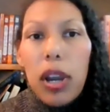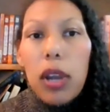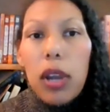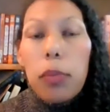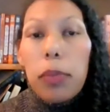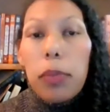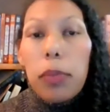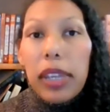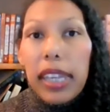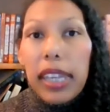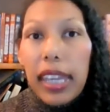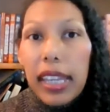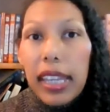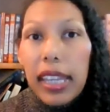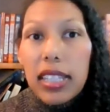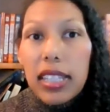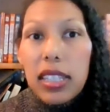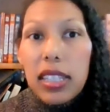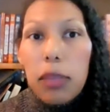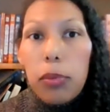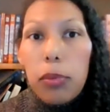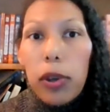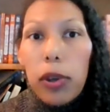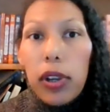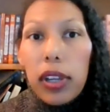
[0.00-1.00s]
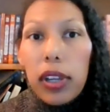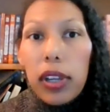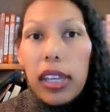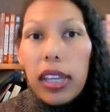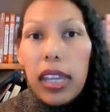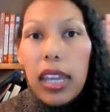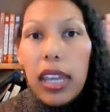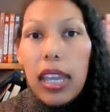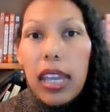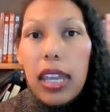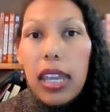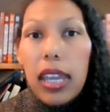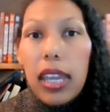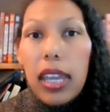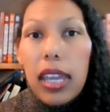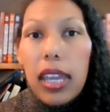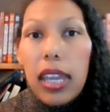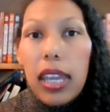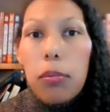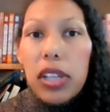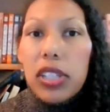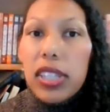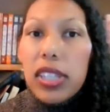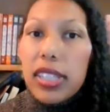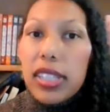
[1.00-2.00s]
Simard begins the book
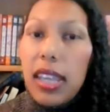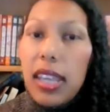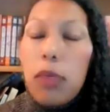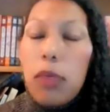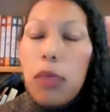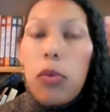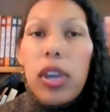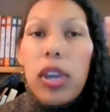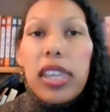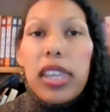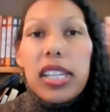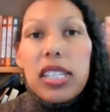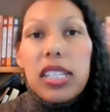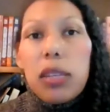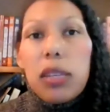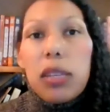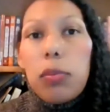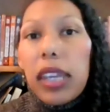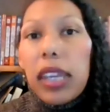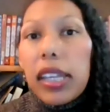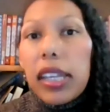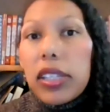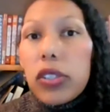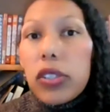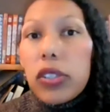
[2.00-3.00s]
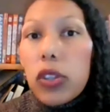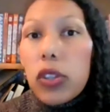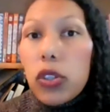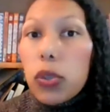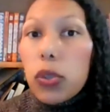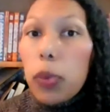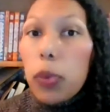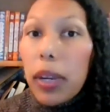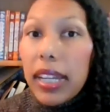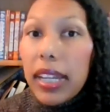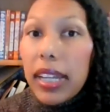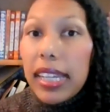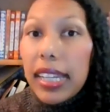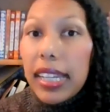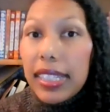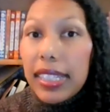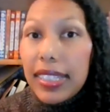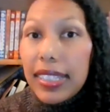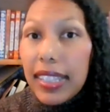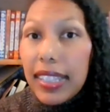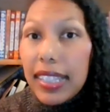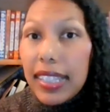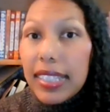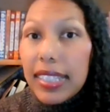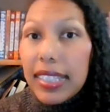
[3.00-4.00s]
in much the same way that she begins her
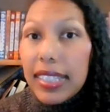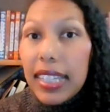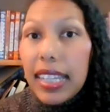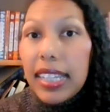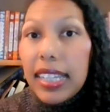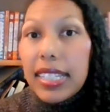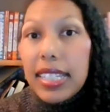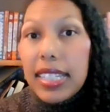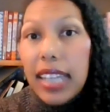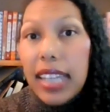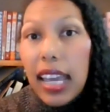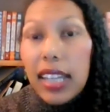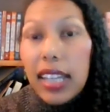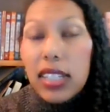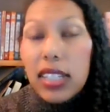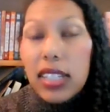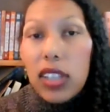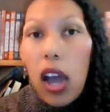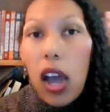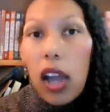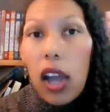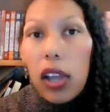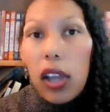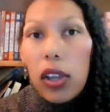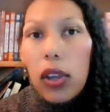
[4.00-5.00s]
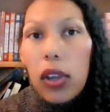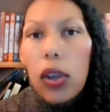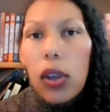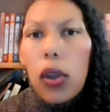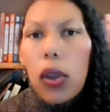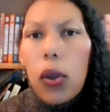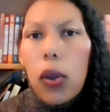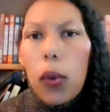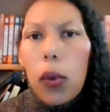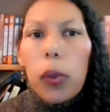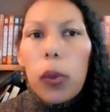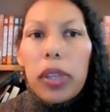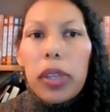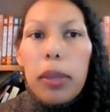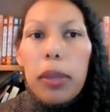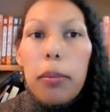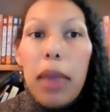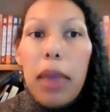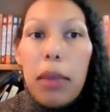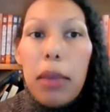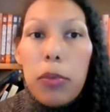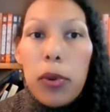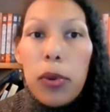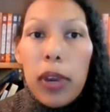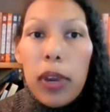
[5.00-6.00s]
2016 TED Talk,
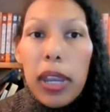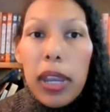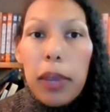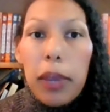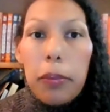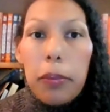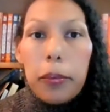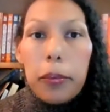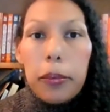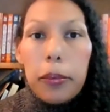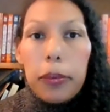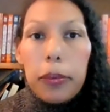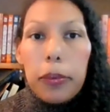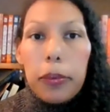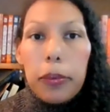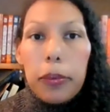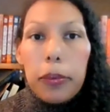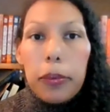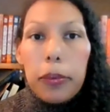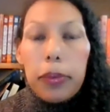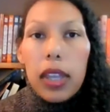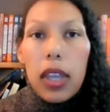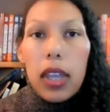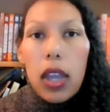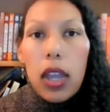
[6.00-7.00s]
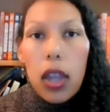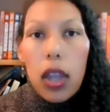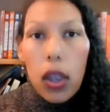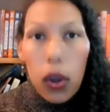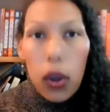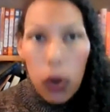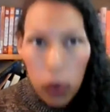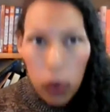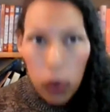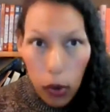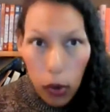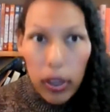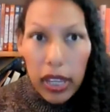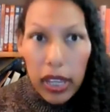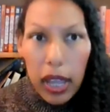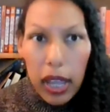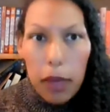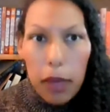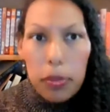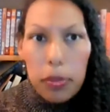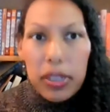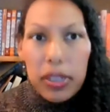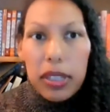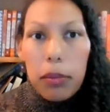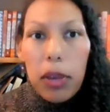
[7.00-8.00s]
with a memory.
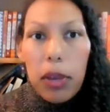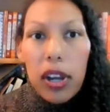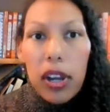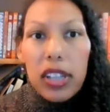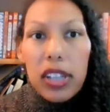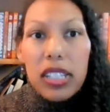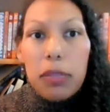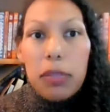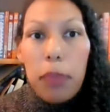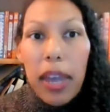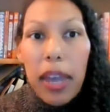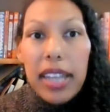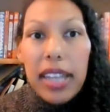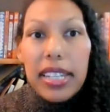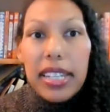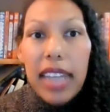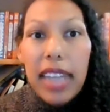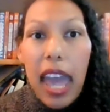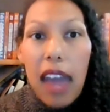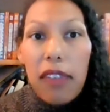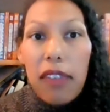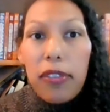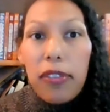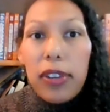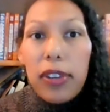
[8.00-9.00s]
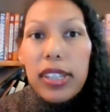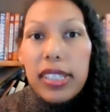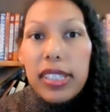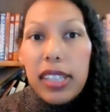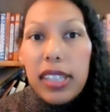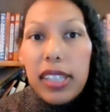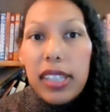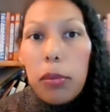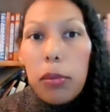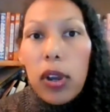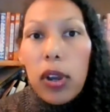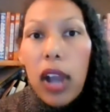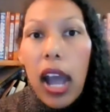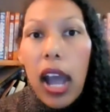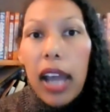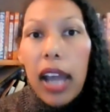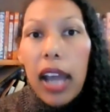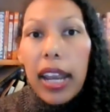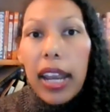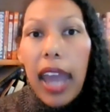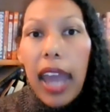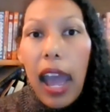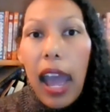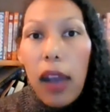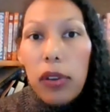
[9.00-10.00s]
Growing up, Simard spent every
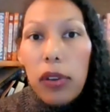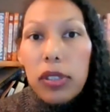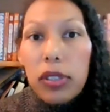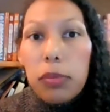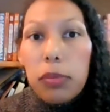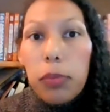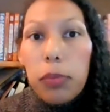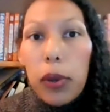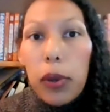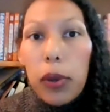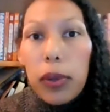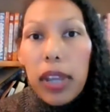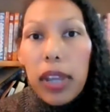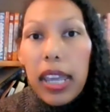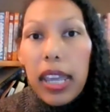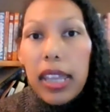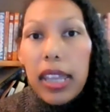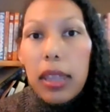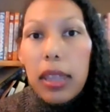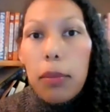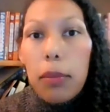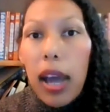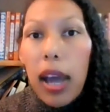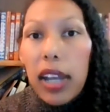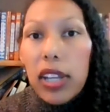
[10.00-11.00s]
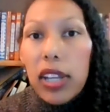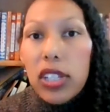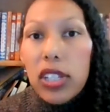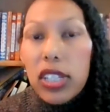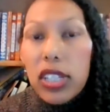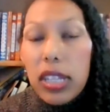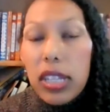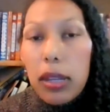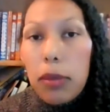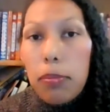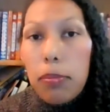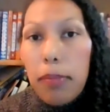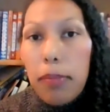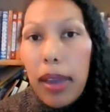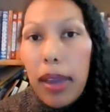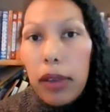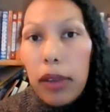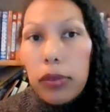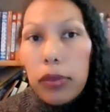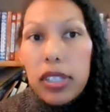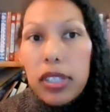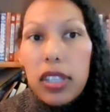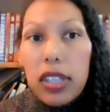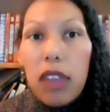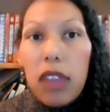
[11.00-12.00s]
summer on a houseboat in the
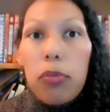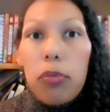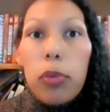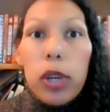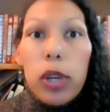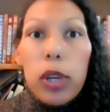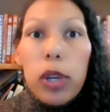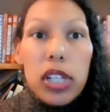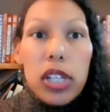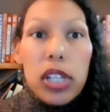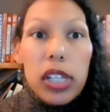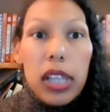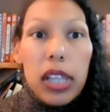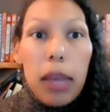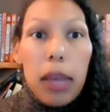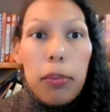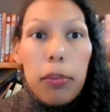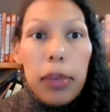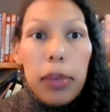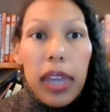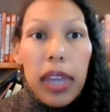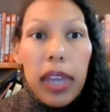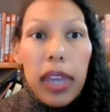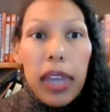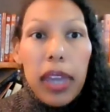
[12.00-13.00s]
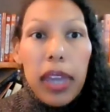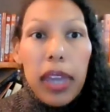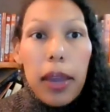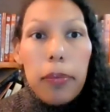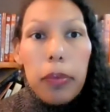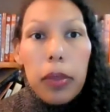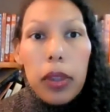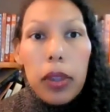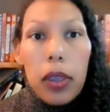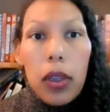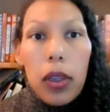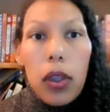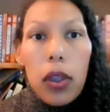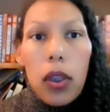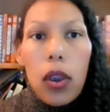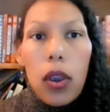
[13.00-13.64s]
Monashee Mountains of British Columbia.